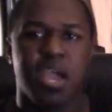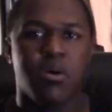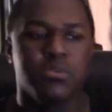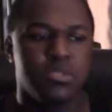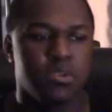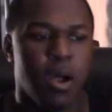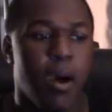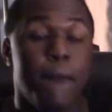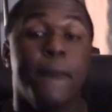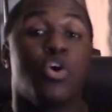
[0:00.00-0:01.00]
else
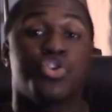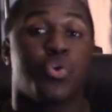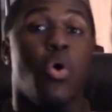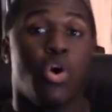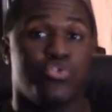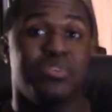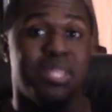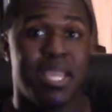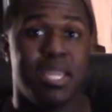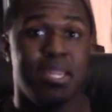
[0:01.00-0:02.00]
martial arts
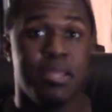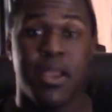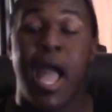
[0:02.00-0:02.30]
related,